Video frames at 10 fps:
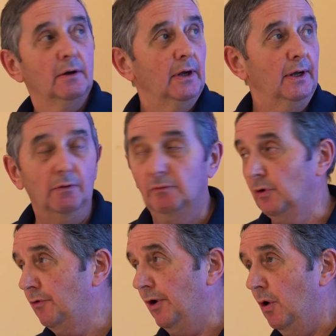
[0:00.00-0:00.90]

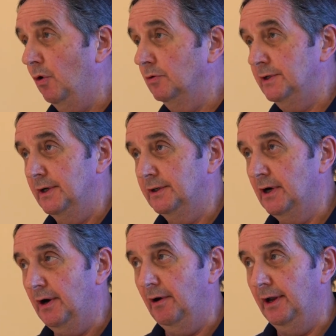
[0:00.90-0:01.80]
rotary holes that is
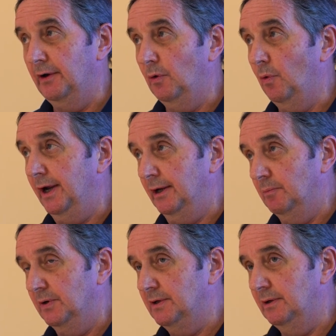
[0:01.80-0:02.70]
currently underway,
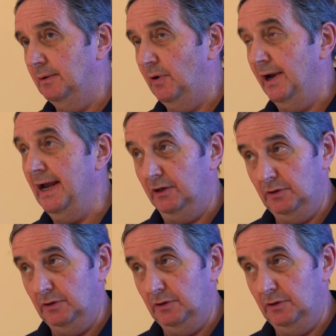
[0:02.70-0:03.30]
number 8,